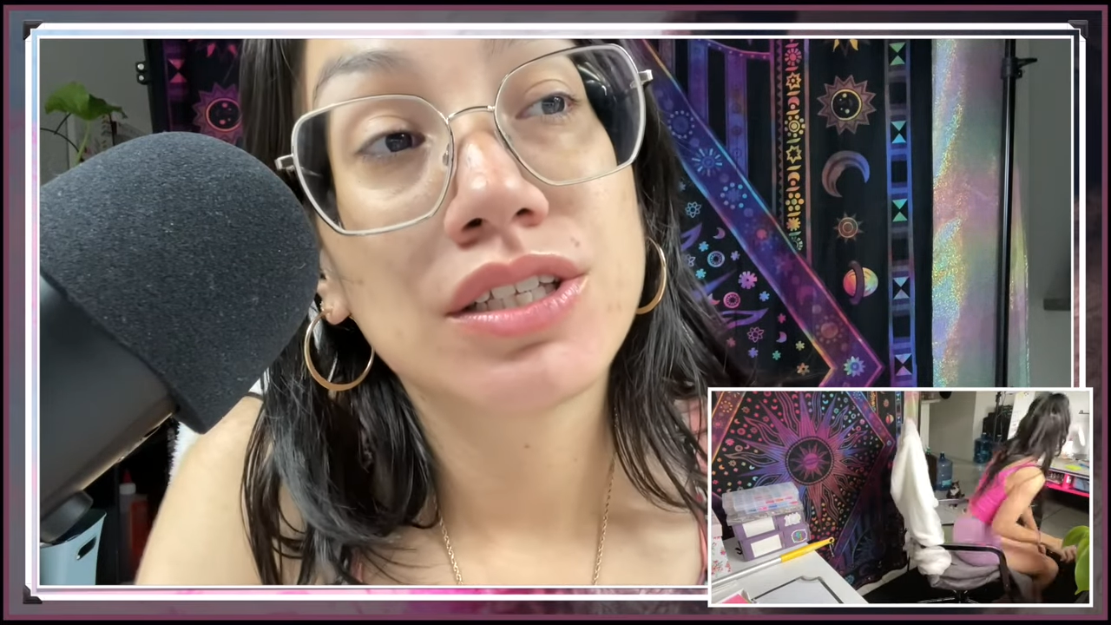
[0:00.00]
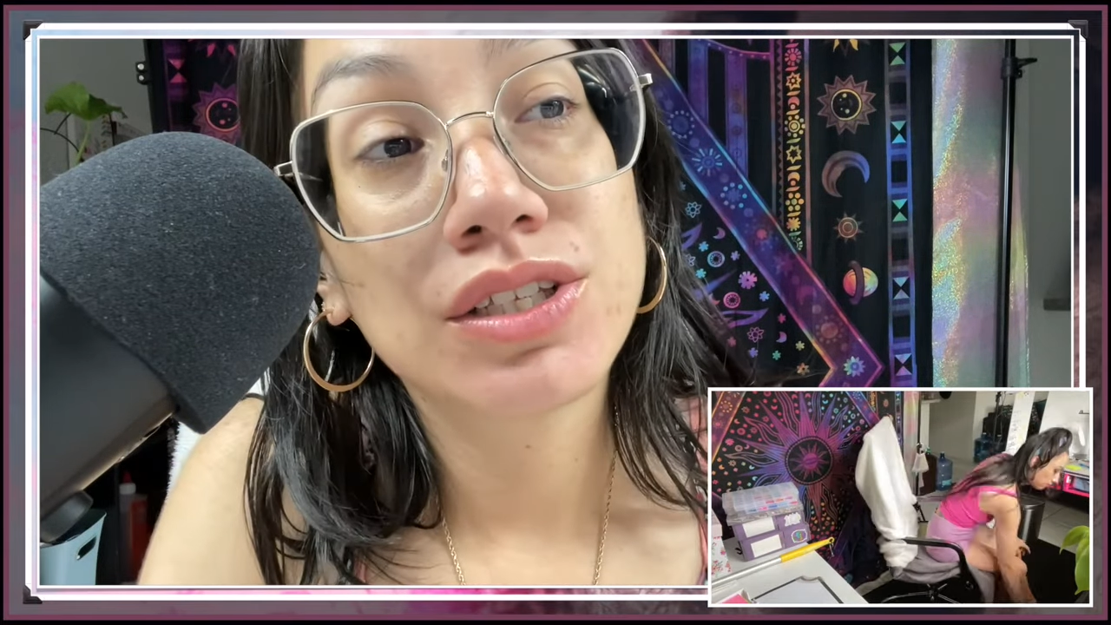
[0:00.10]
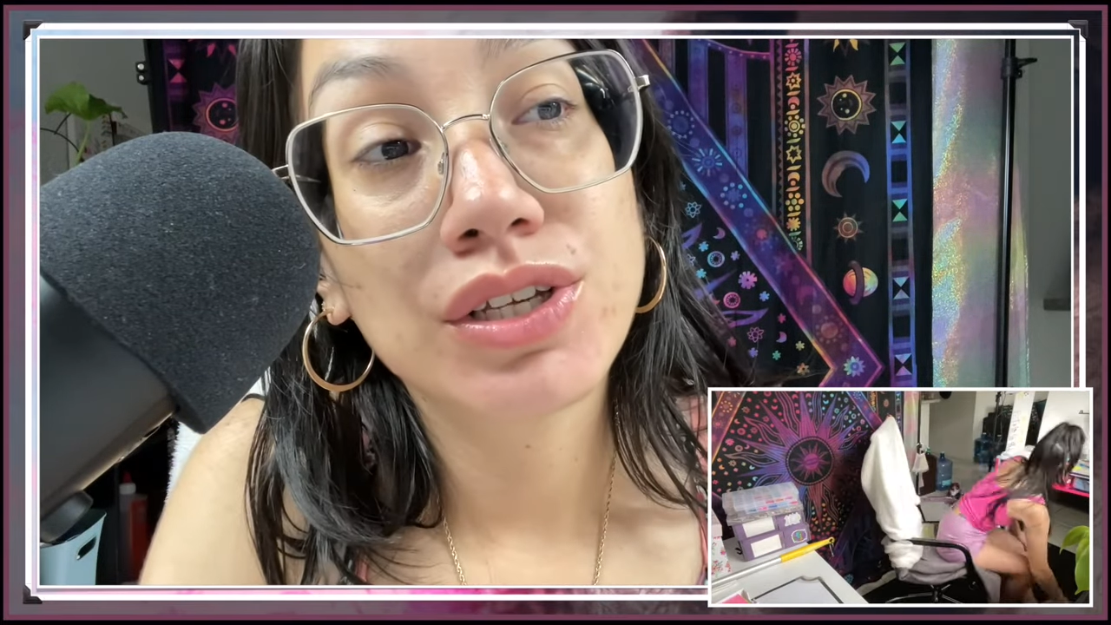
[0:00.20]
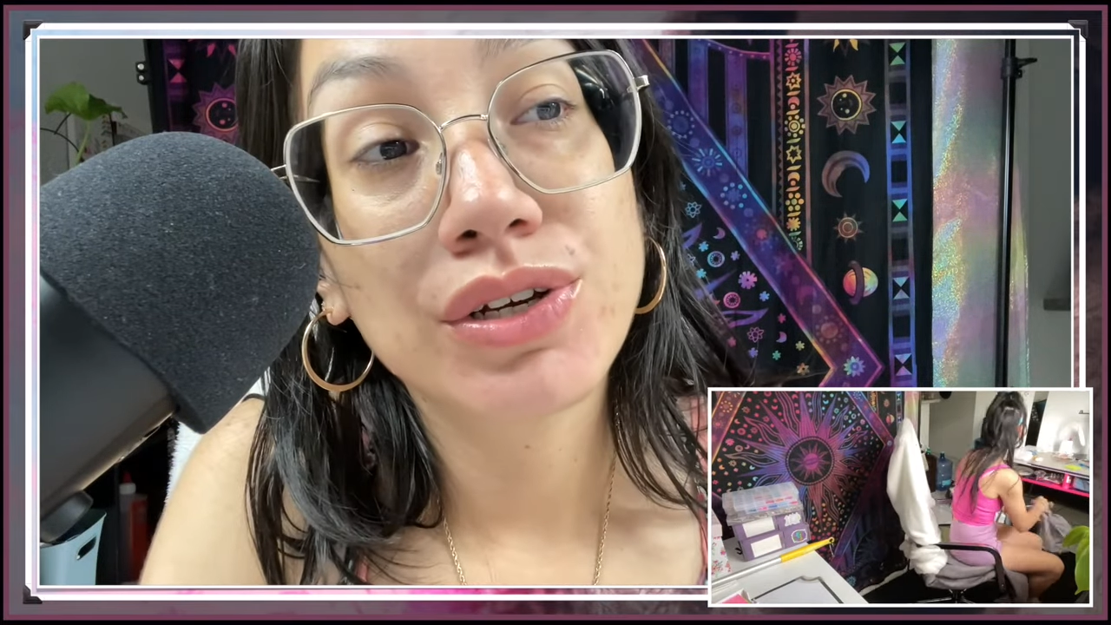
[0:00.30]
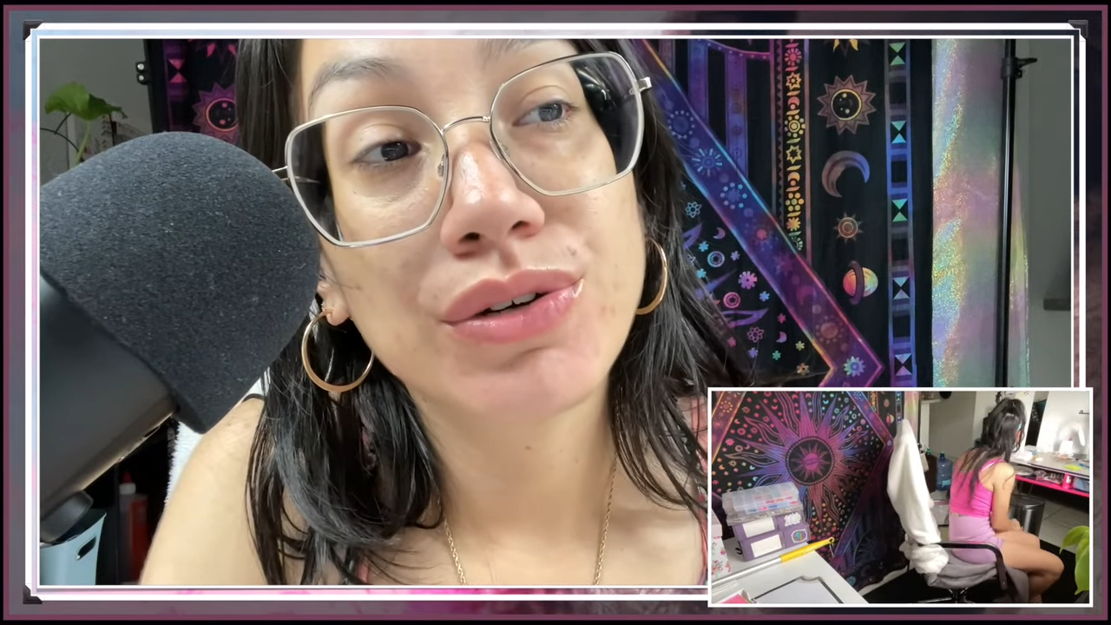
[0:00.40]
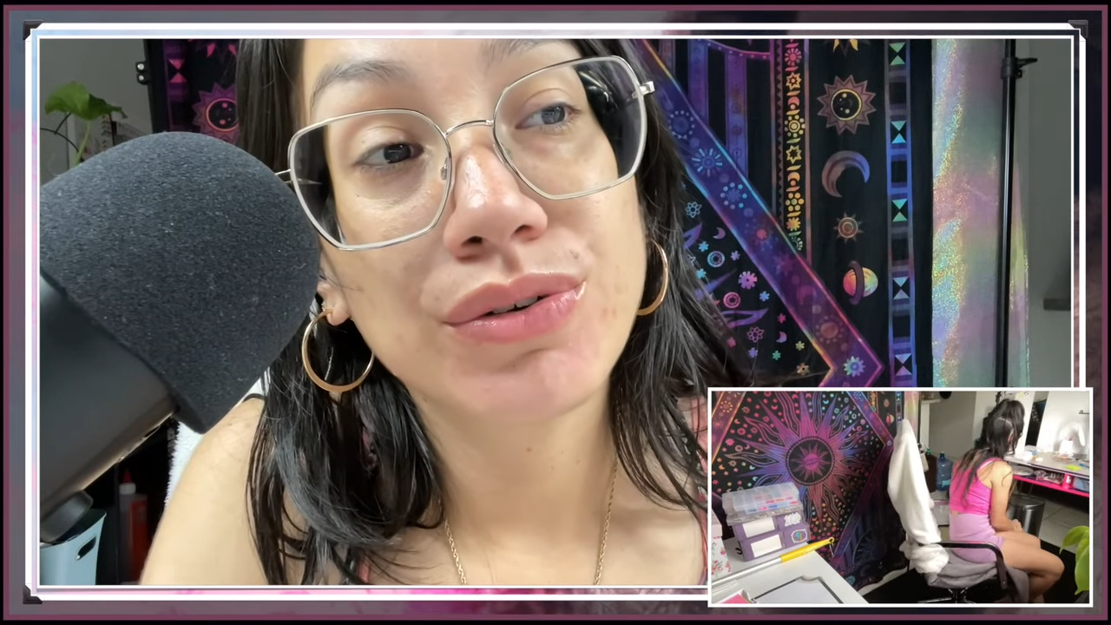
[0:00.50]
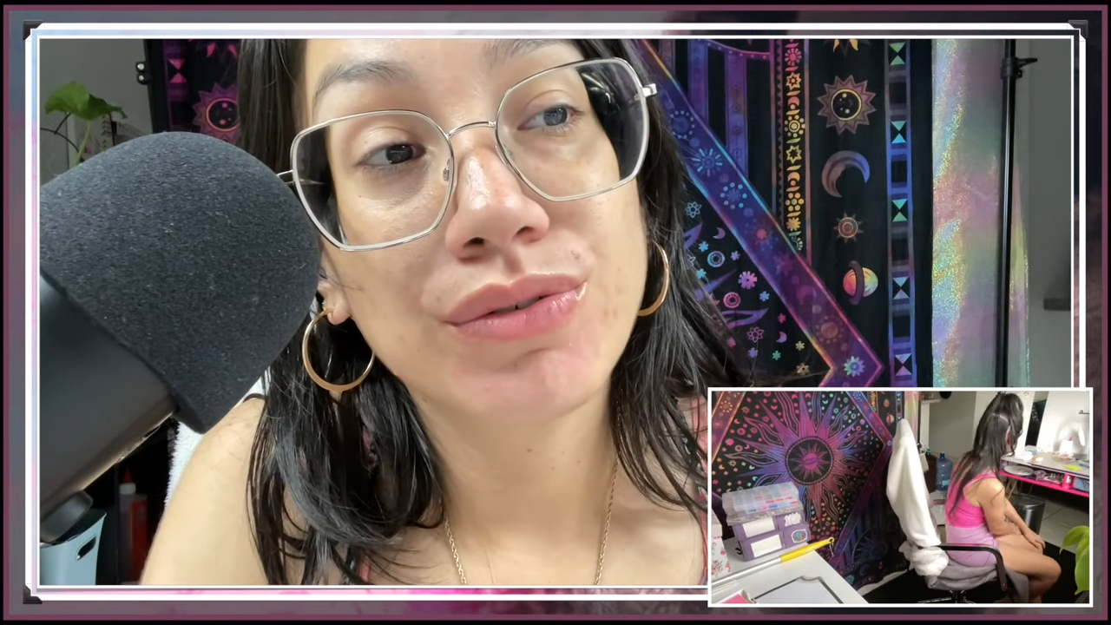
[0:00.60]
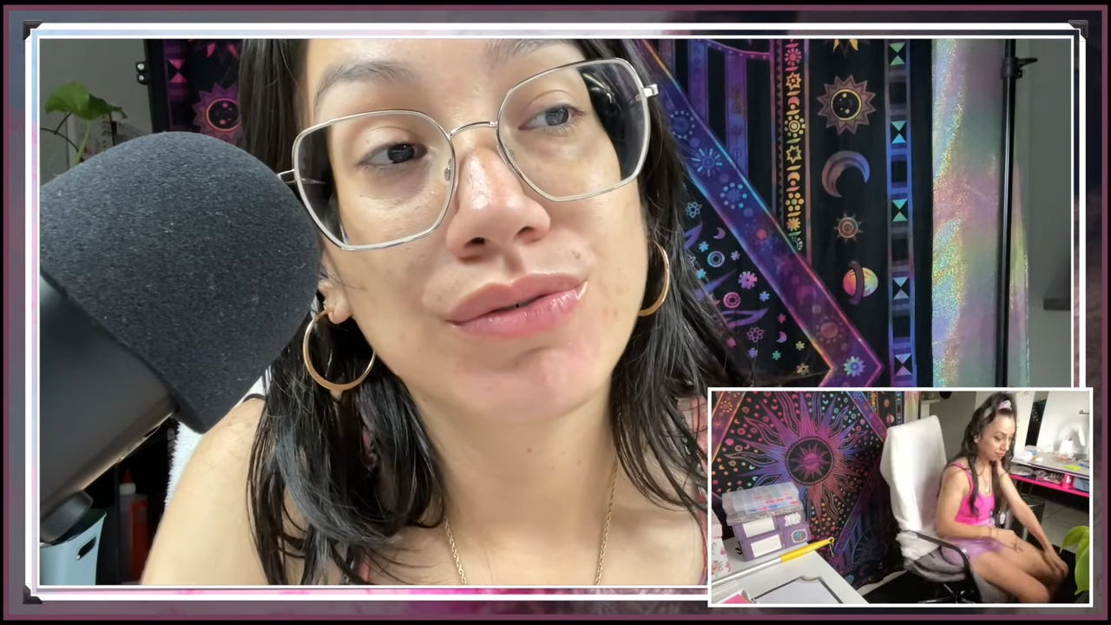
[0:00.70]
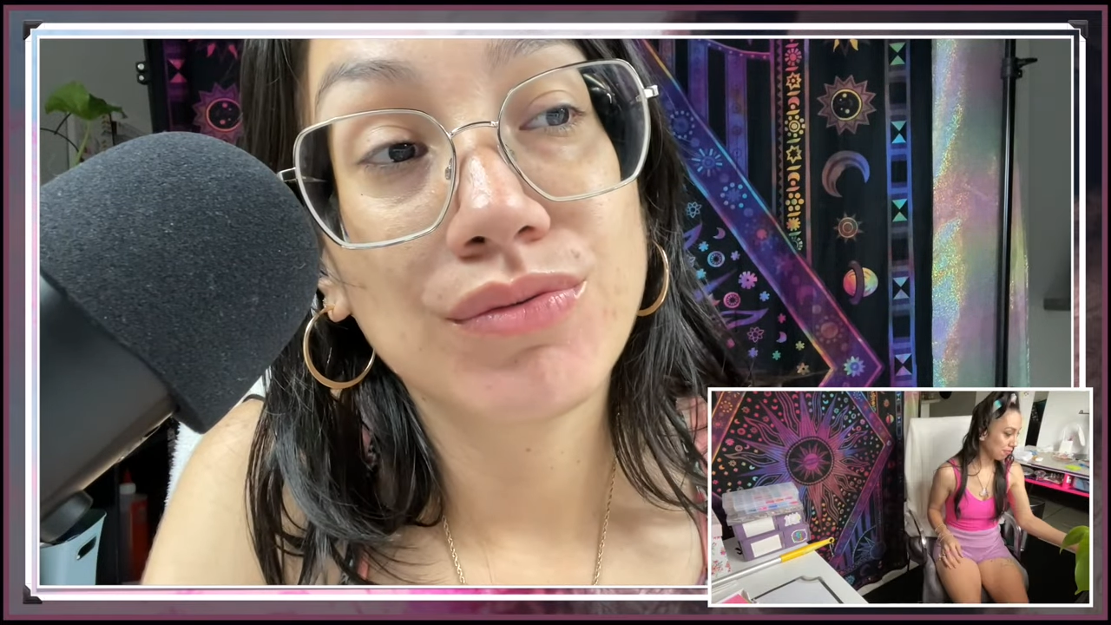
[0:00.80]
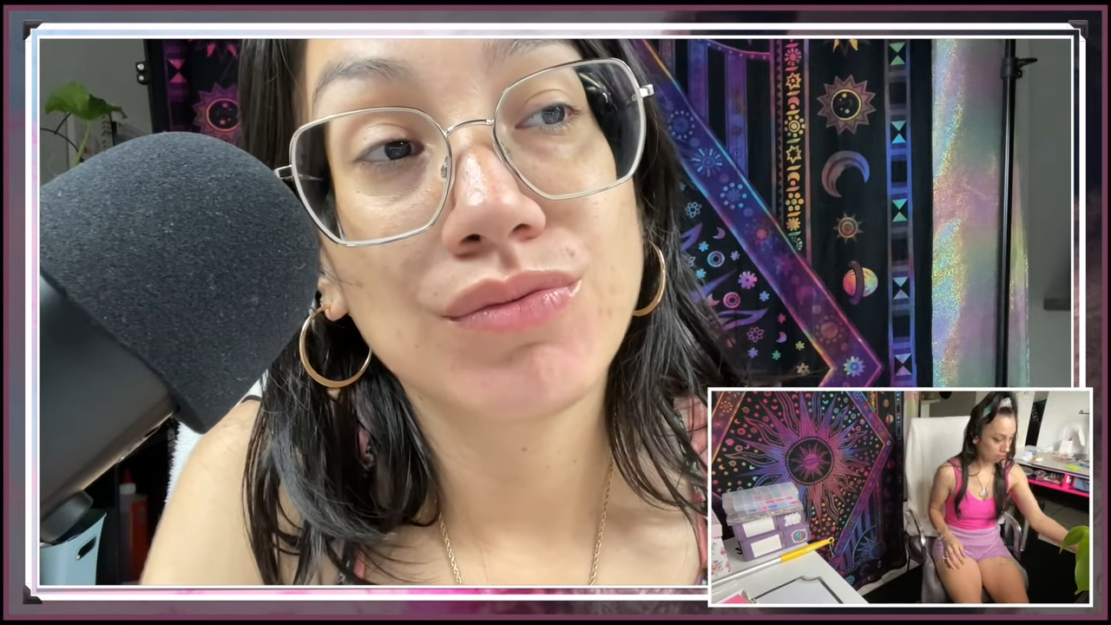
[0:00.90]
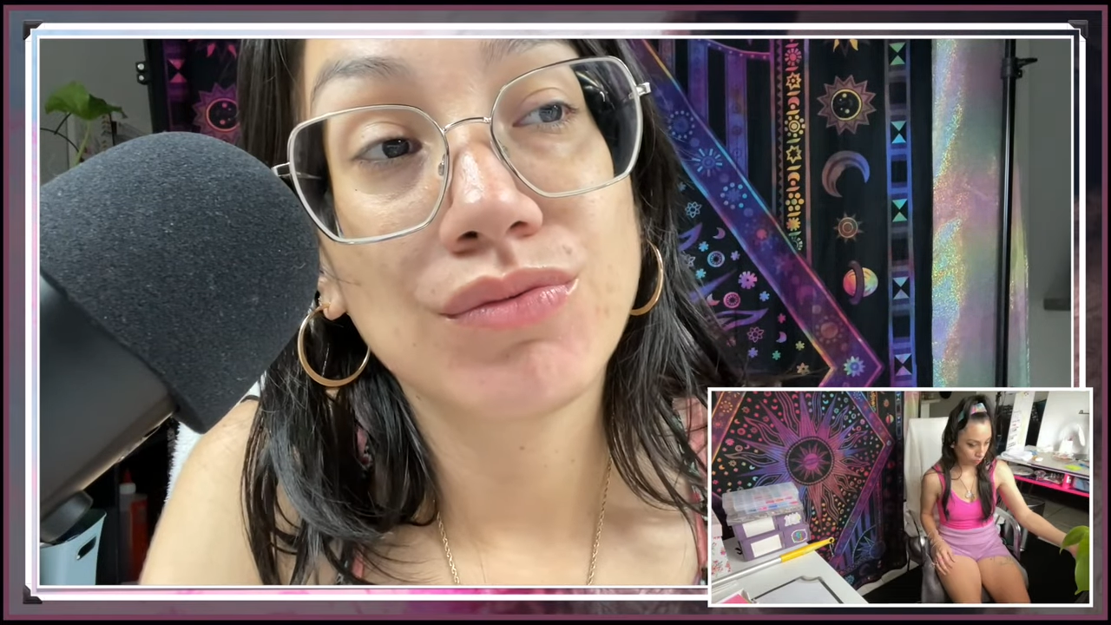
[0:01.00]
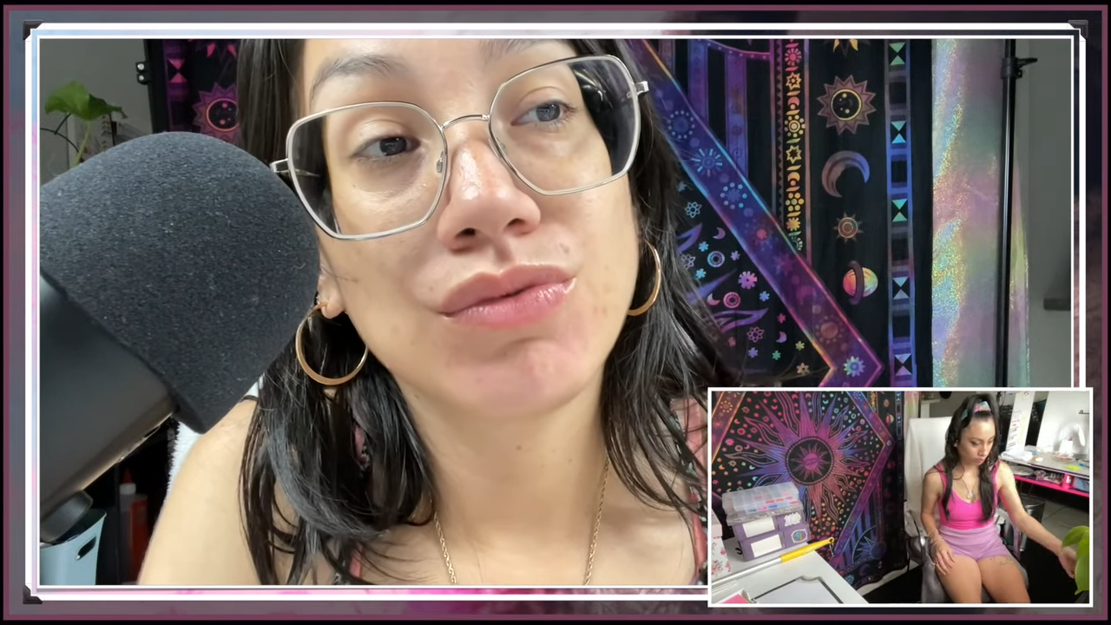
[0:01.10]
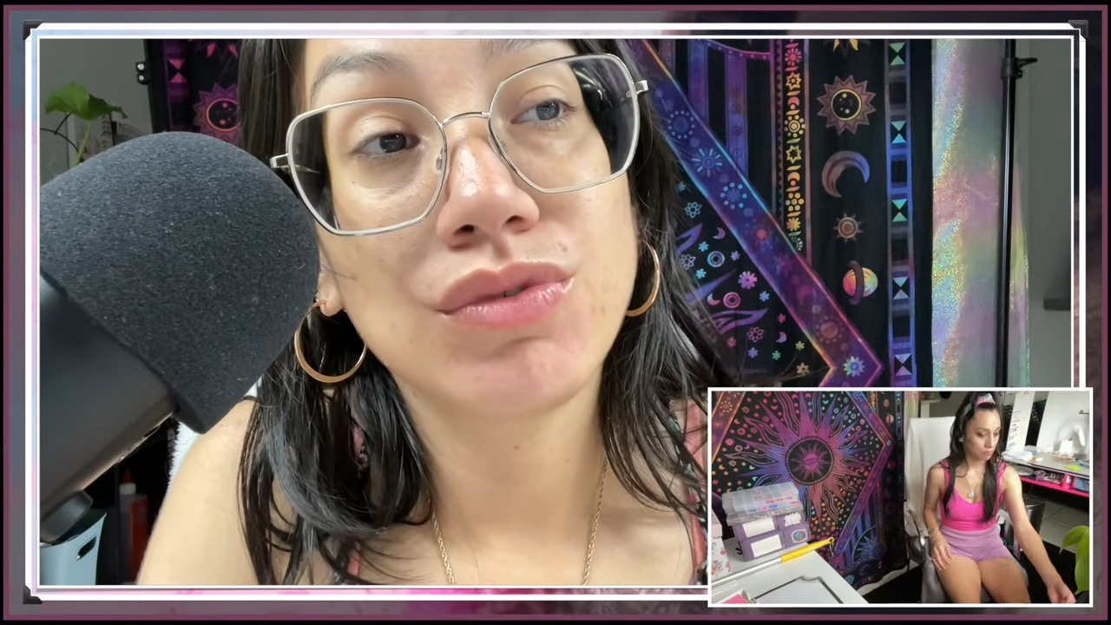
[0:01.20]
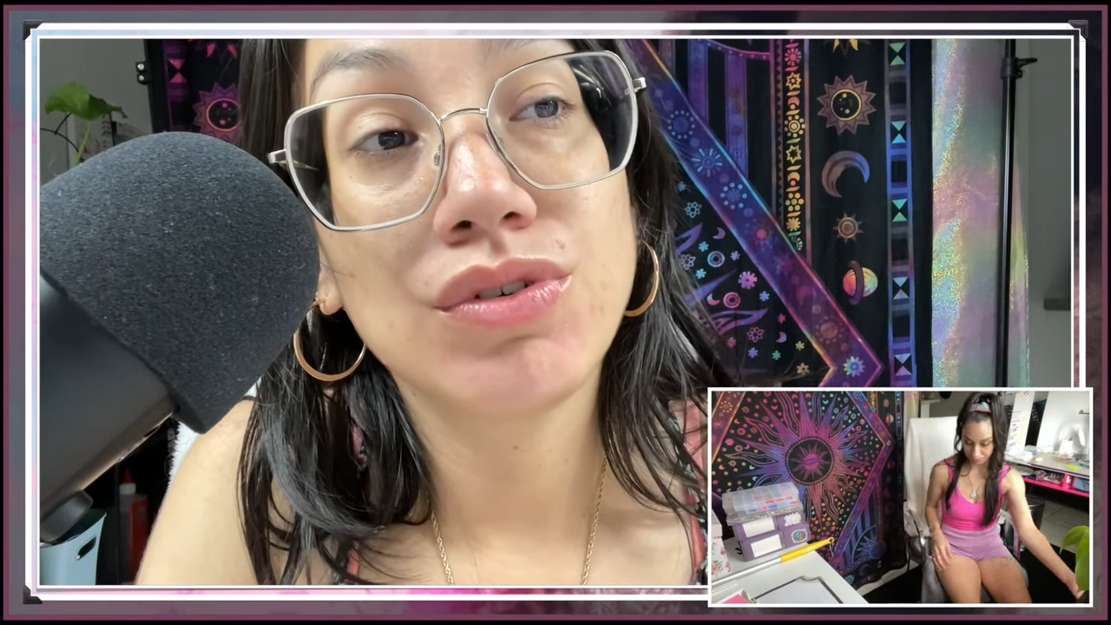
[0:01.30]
So,